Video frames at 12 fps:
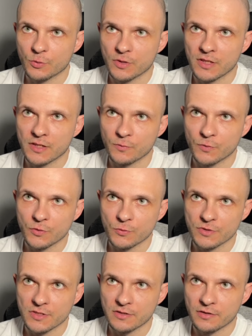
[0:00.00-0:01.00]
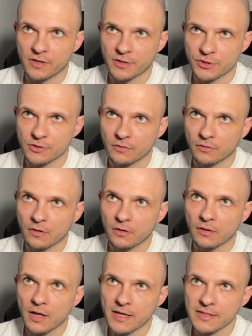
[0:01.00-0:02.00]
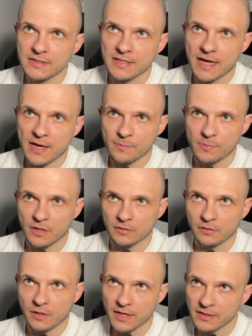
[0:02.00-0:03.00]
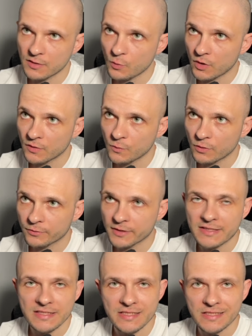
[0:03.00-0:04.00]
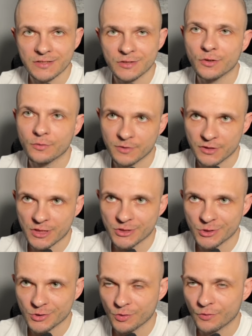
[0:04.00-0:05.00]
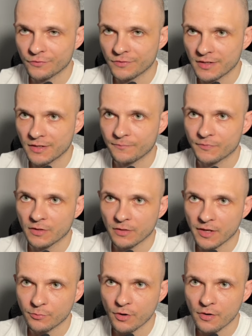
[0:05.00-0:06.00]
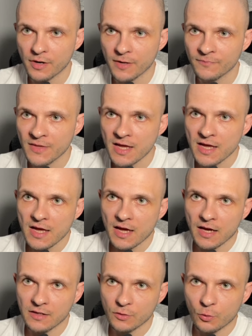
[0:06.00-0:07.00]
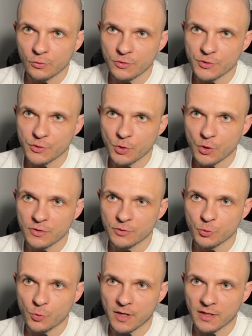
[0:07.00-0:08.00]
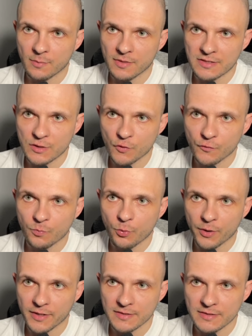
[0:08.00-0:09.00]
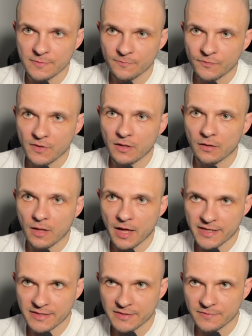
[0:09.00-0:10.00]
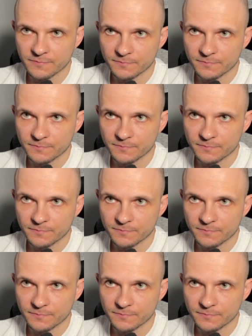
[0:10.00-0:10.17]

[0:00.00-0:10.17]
here we use a directional light, ambient light, the one we already see in documentation of the library, and also 2 elements of point light.